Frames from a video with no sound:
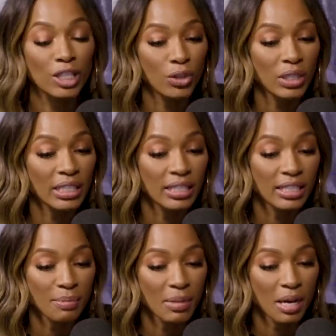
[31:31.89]
literally
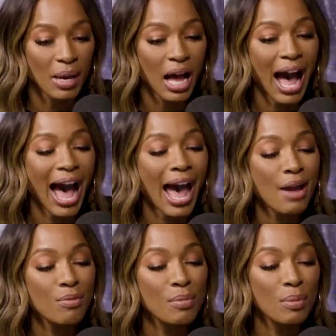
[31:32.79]
lit him up.
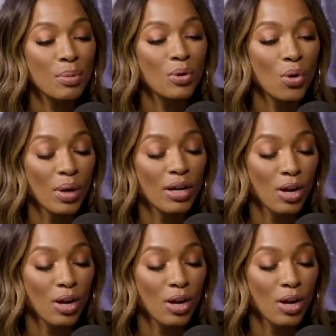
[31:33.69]
I remember going